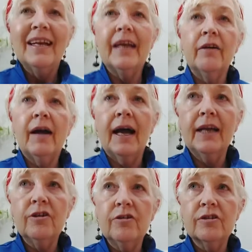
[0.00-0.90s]
Now, I
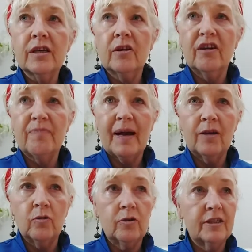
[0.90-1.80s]
use a lot of my
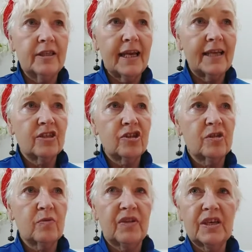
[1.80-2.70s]
own tests
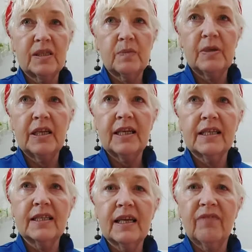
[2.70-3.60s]
just with
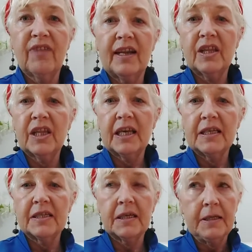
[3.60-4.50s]
experience. I find
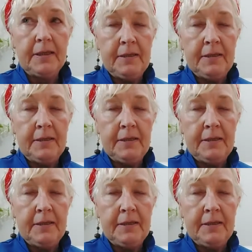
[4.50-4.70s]
things that